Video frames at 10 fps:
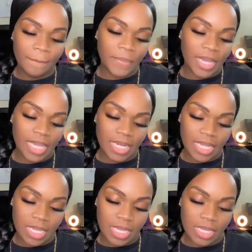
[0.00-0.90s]
button
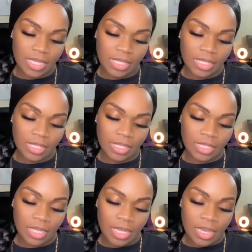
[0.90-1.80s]
is,
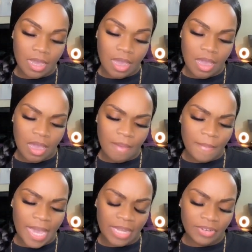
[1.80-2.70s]

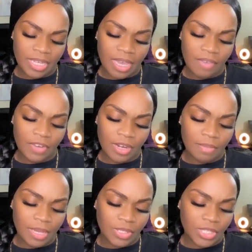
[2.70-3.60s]
battery cover,
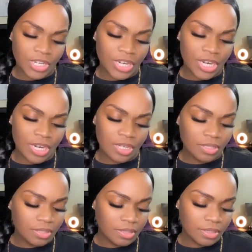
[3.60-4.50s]
buzzer.
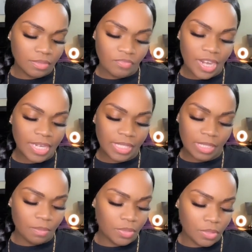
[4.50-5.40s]
Very
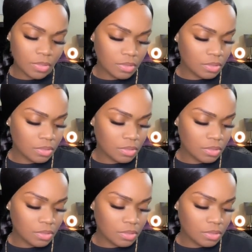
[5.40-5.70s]
simple.